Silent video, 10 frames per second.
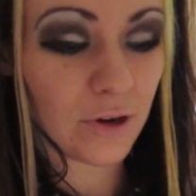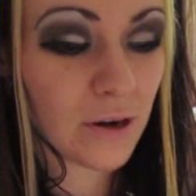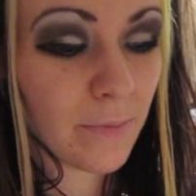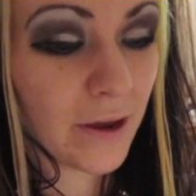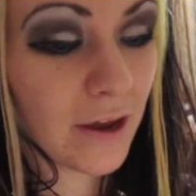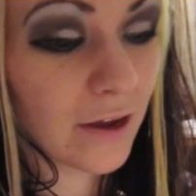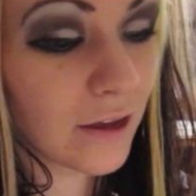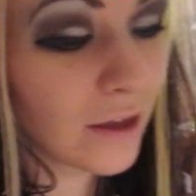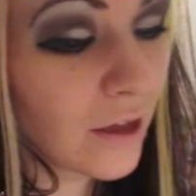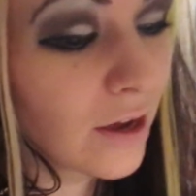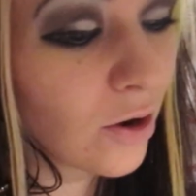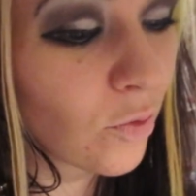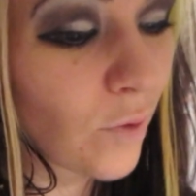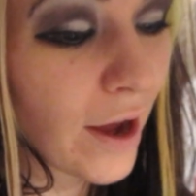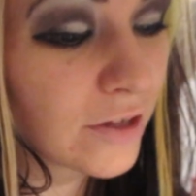We're gonna bake
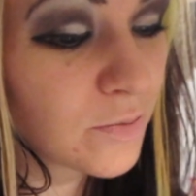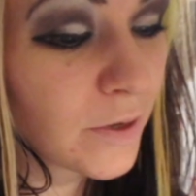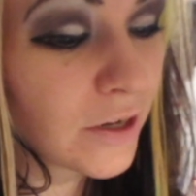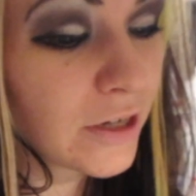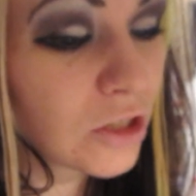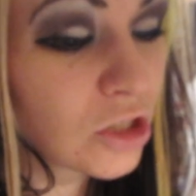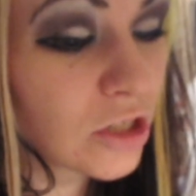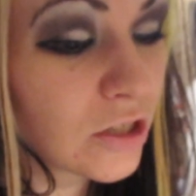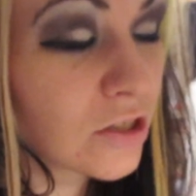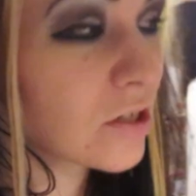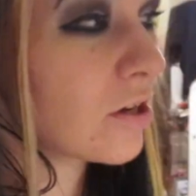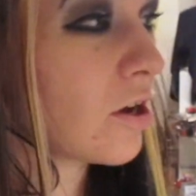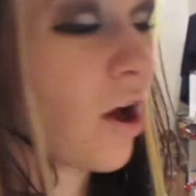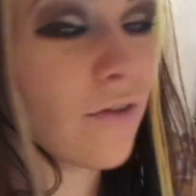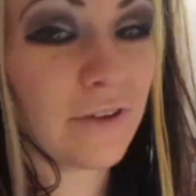raspberry cheese
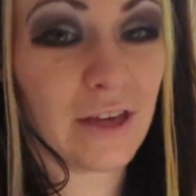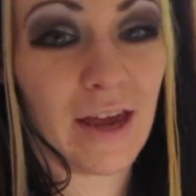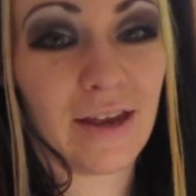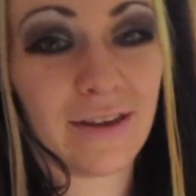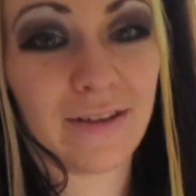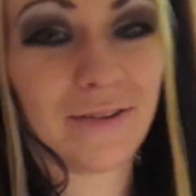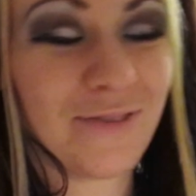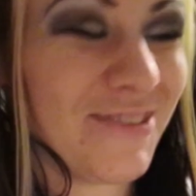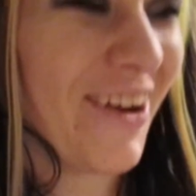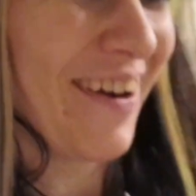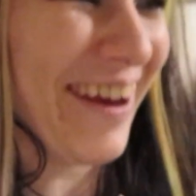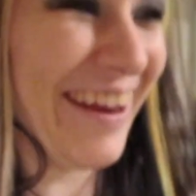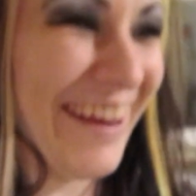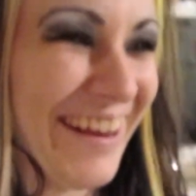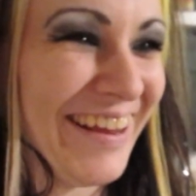coffee cake.
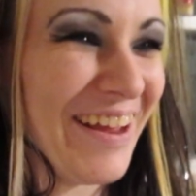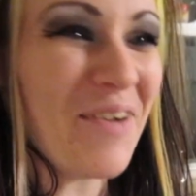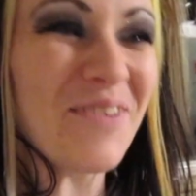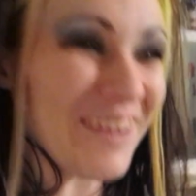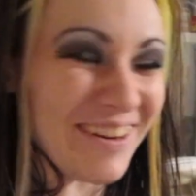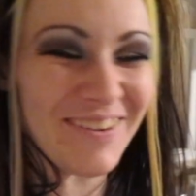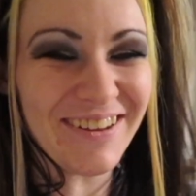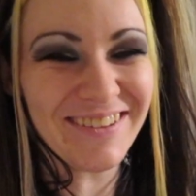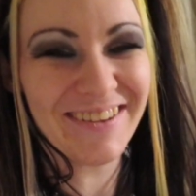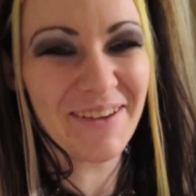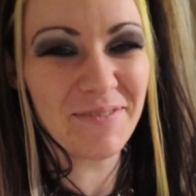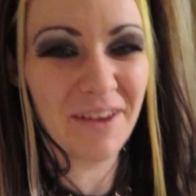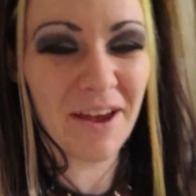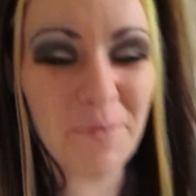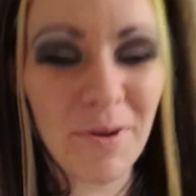Sorry. Oh, you can do it at the same
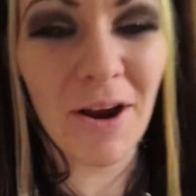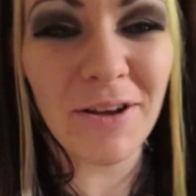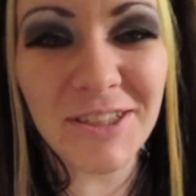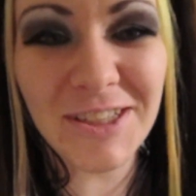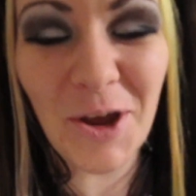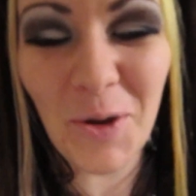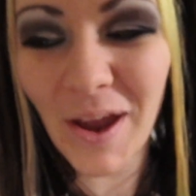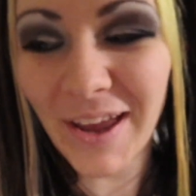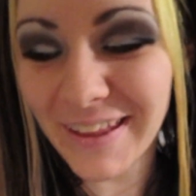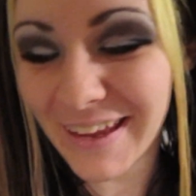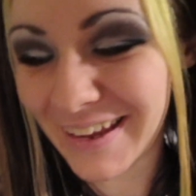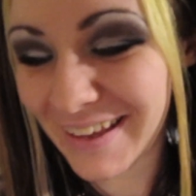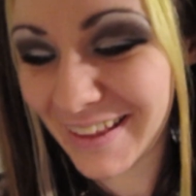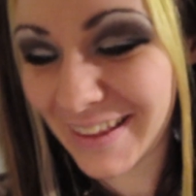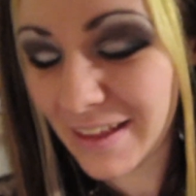time. Here, I'll just talk quietly.
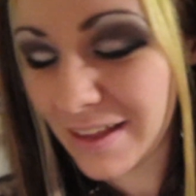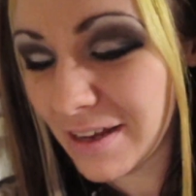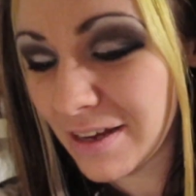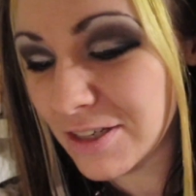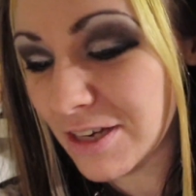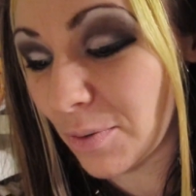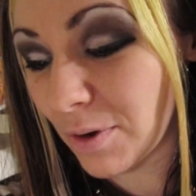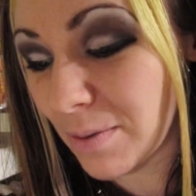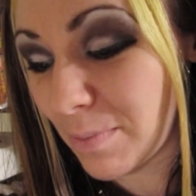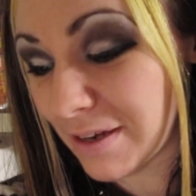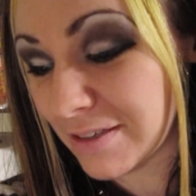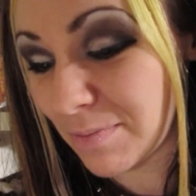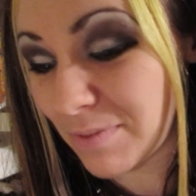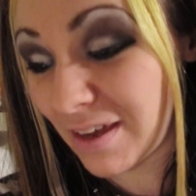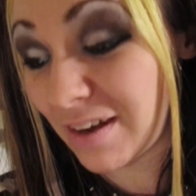So yeah, we're gonna bake
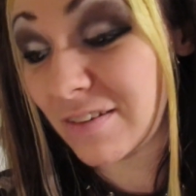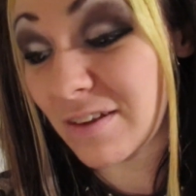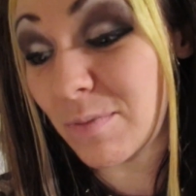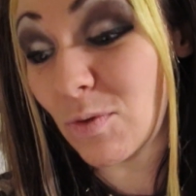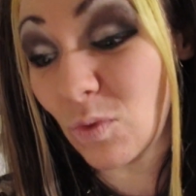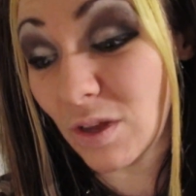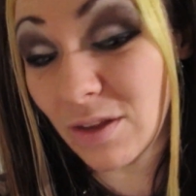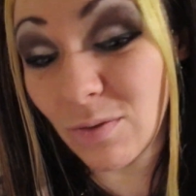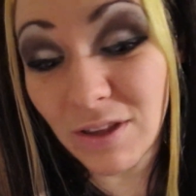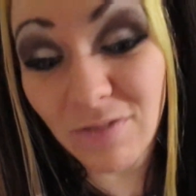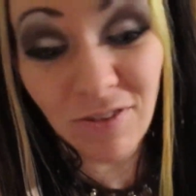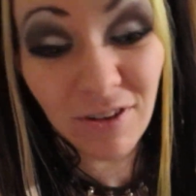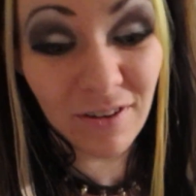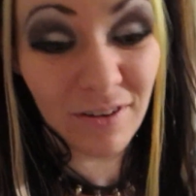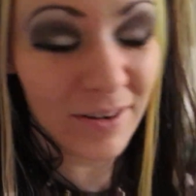something and it's gonna be really, really
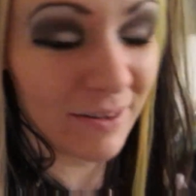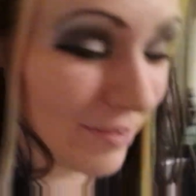fun.